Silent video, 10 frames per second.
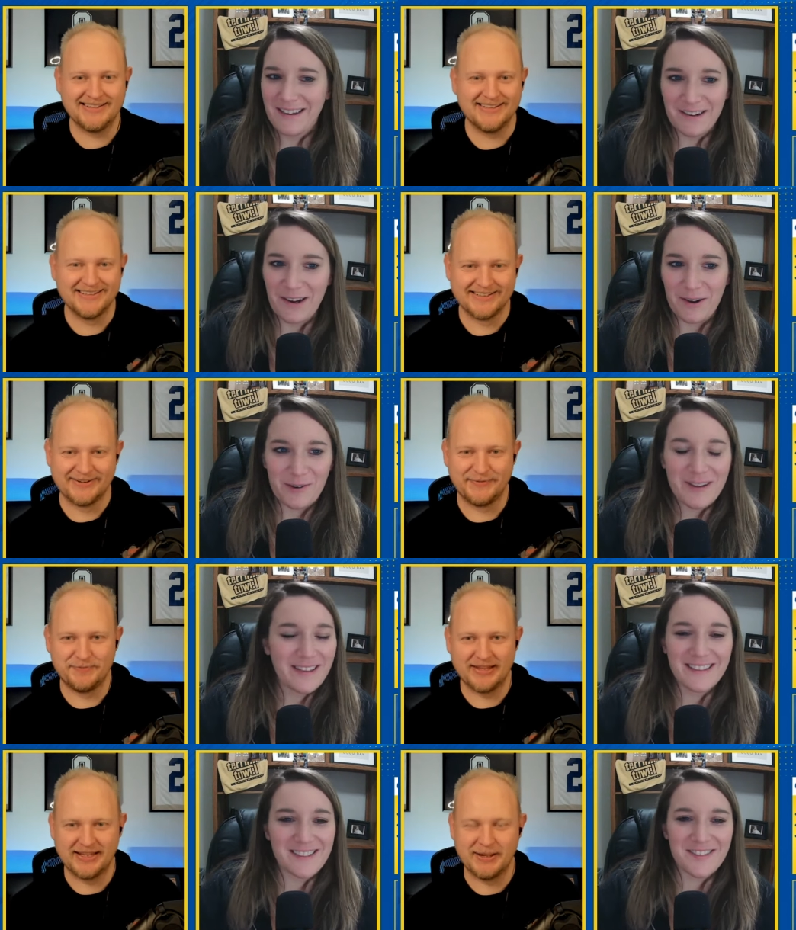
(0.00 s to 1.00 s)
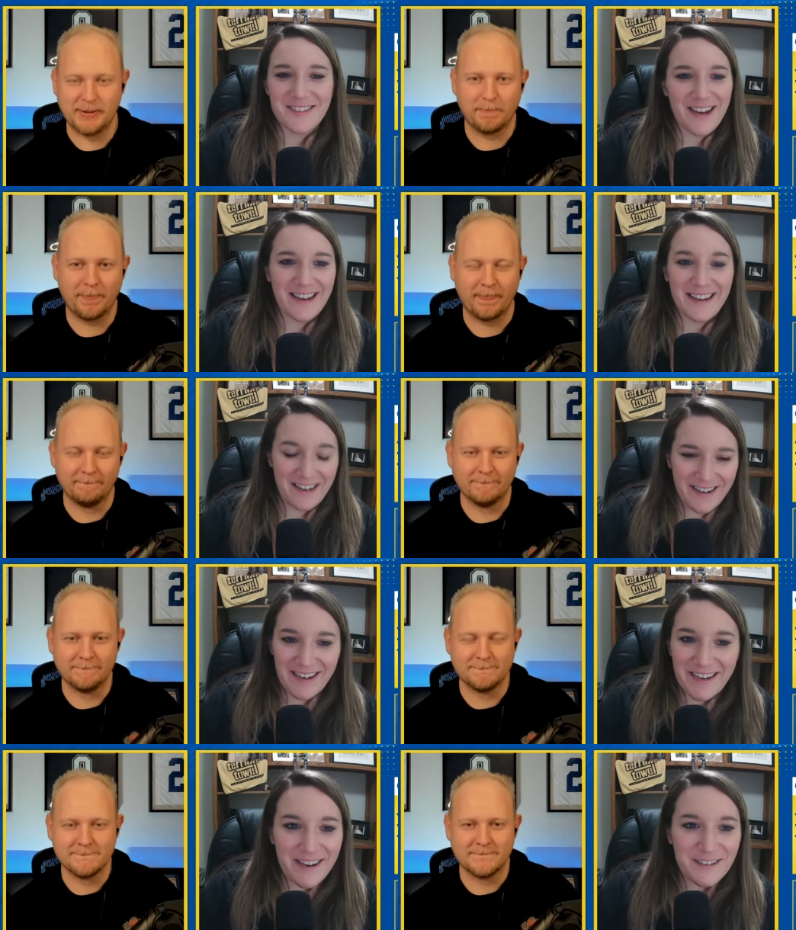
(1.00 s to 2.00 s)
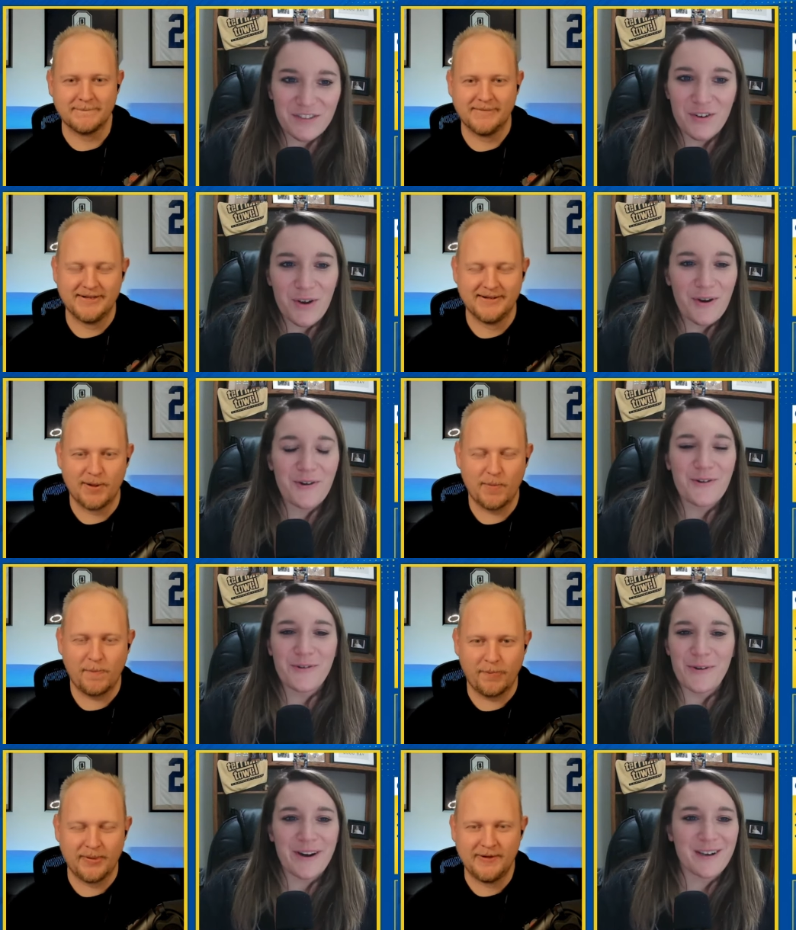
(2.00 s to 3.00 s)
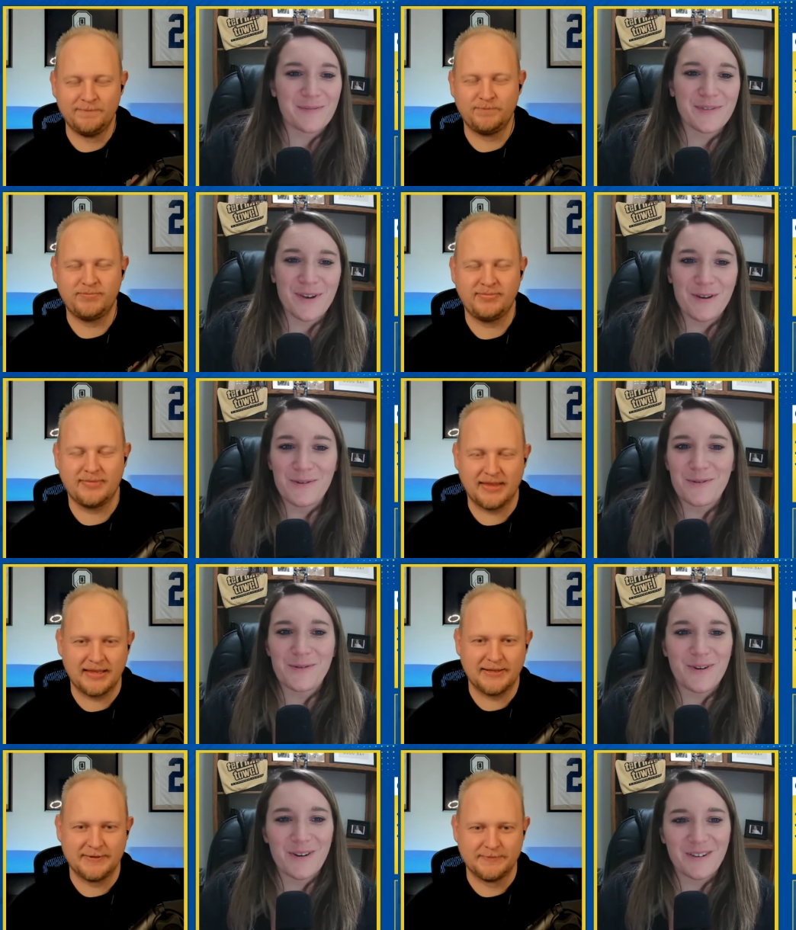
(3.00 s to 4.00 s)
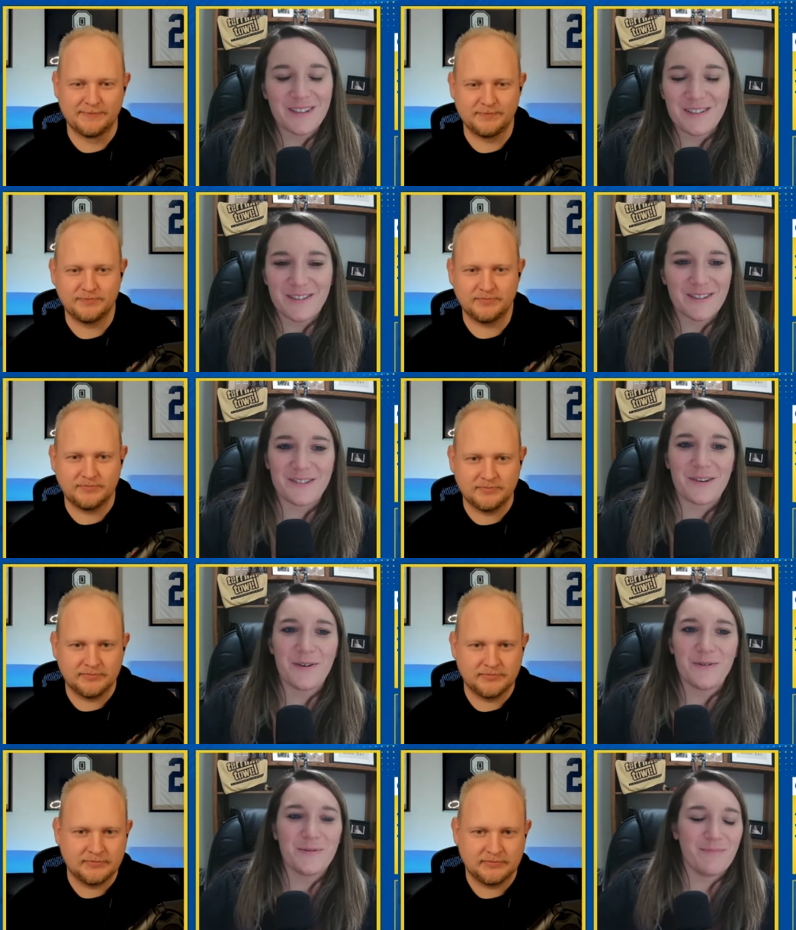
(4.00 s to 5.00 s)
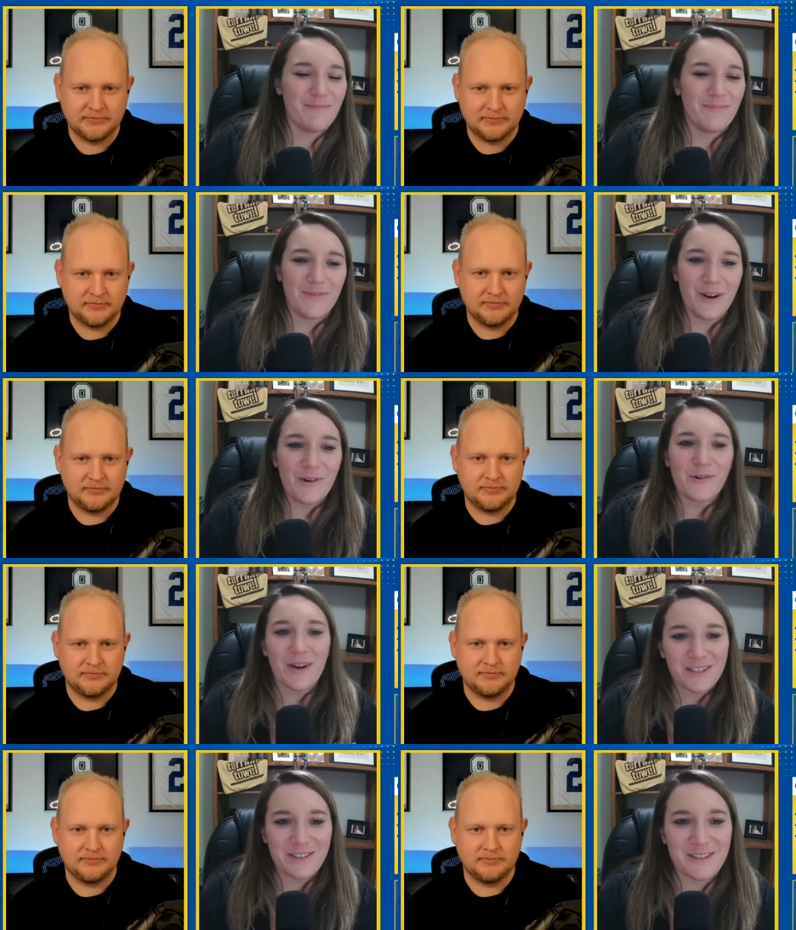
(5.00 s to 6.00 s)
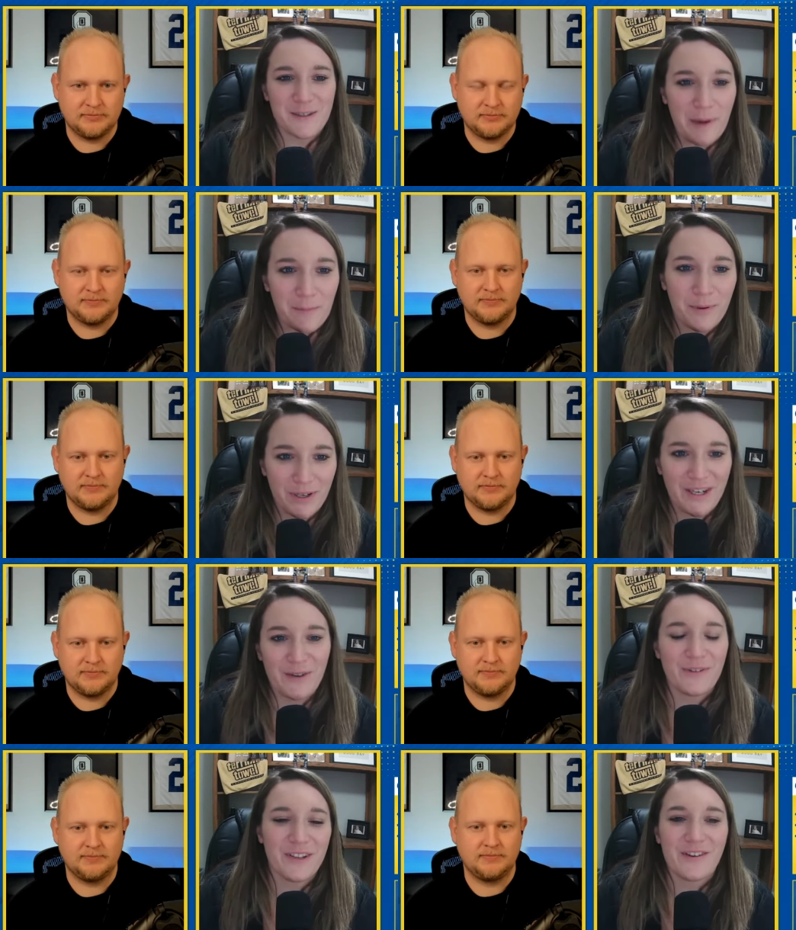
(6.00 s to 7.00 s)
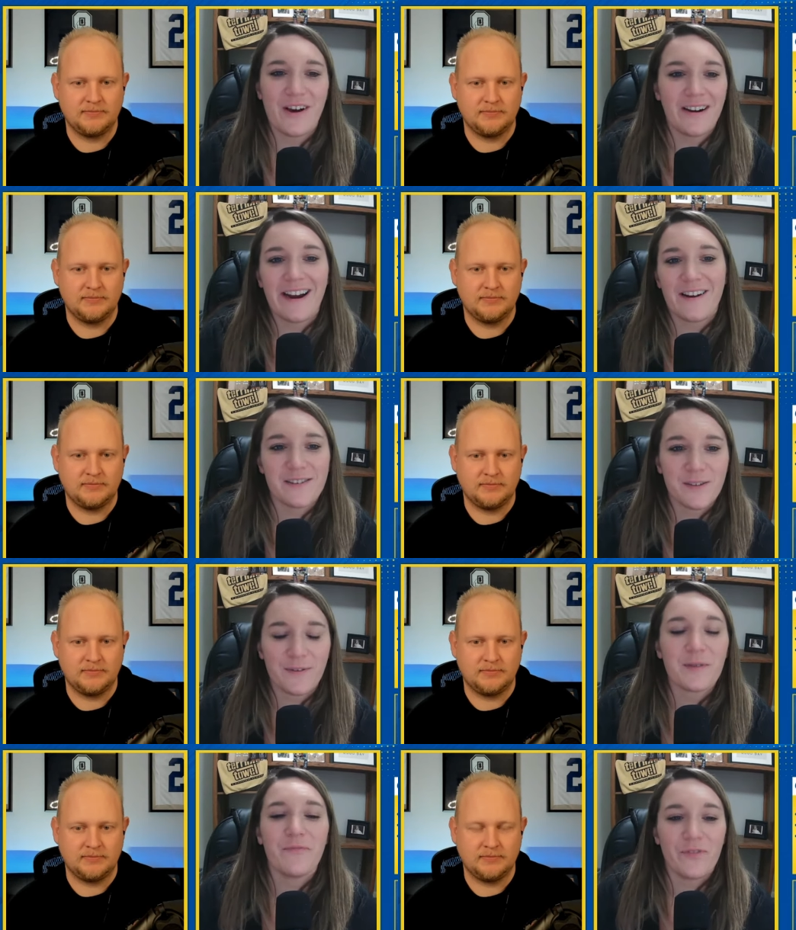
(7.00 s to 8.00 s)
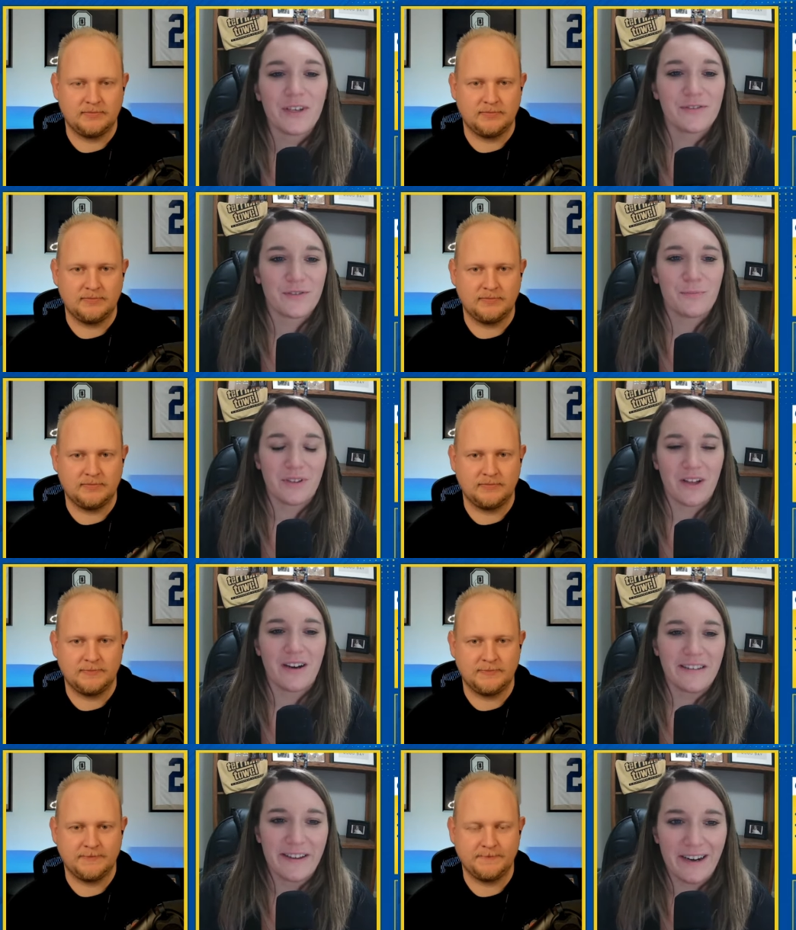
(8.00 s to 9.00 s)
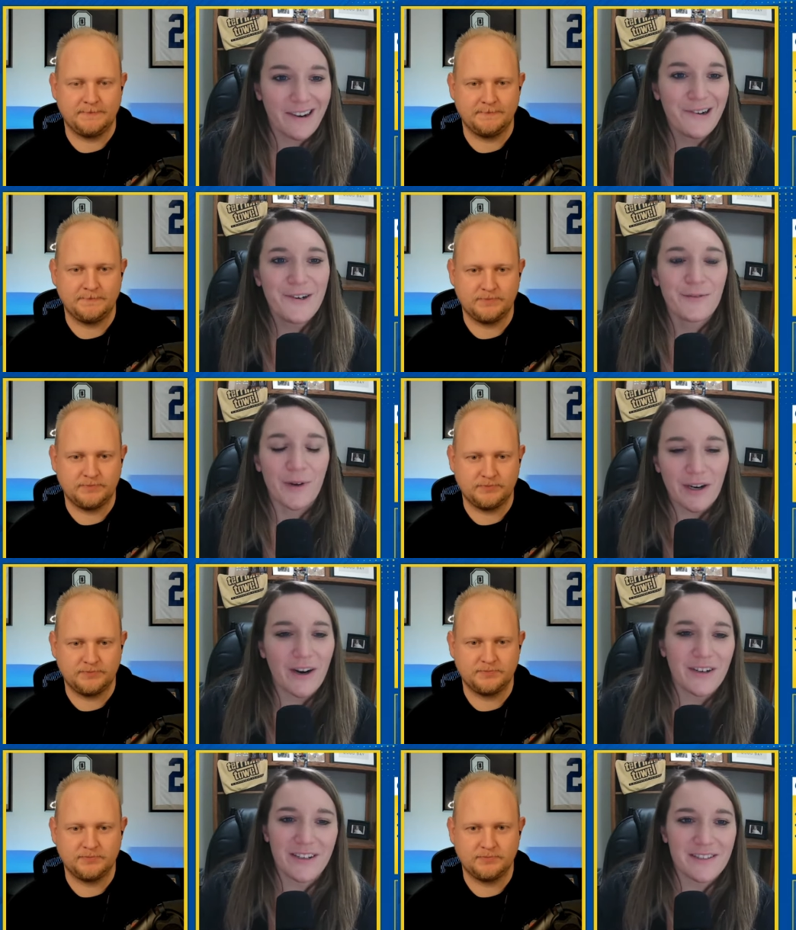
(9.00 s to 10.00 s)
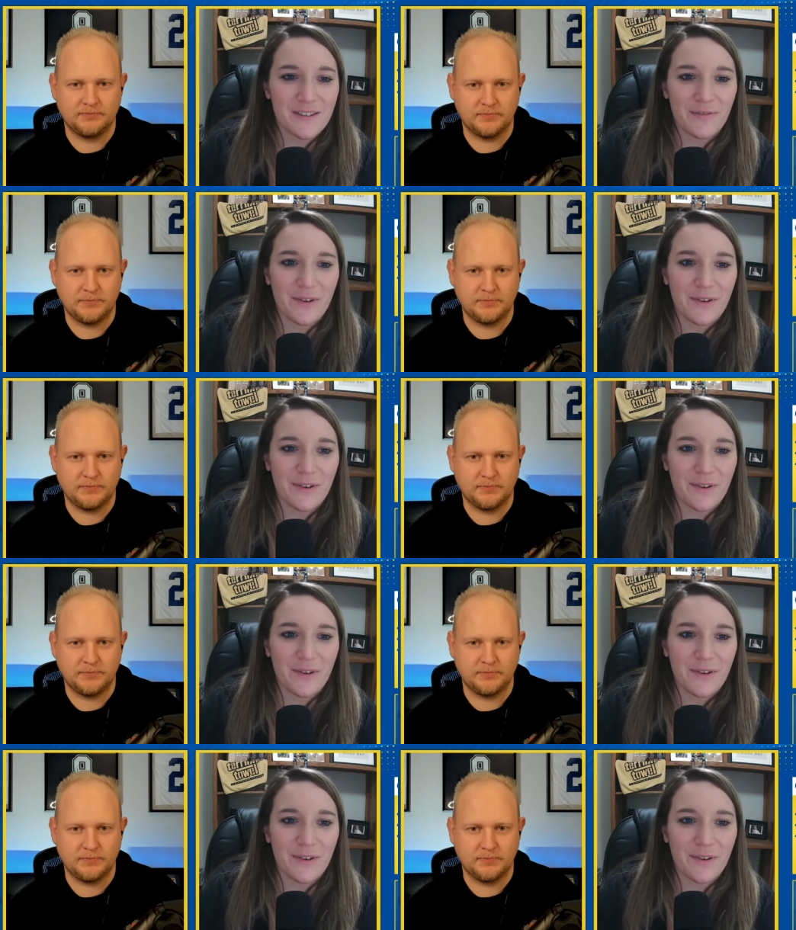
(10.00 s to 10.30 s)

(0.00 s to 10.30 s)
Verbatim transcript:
Speaker 1: No, this is not. And he has no qualms, no concerns, no questions about putting you in the doghouse if he feels you belong there, regardless of